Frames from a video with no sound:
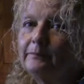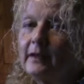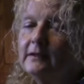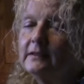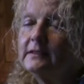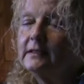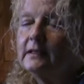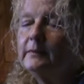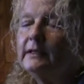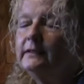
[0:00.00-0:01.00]
And the
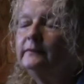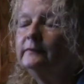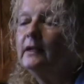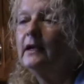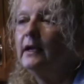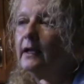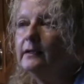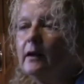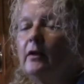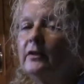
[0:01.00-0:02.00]
cinnamon and
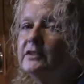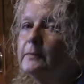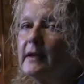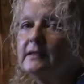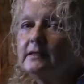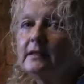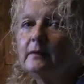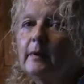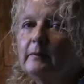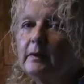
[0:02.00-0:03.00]
all the spices of
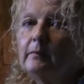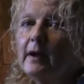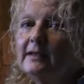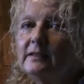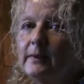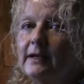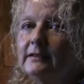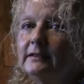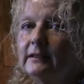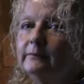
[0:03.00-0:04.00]
the pumpkin pie
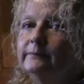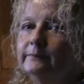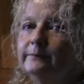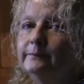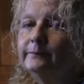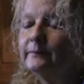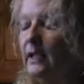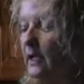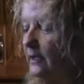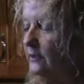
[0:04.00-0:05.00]
spice. Mmm.
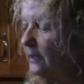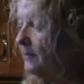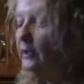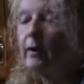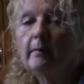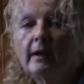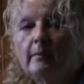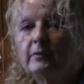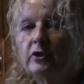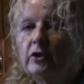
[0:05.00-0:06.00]
So I'm going to grab a
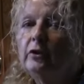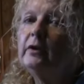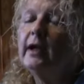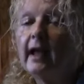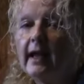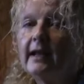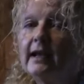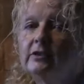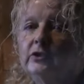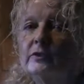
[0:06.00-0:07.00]
cup of sugar and add to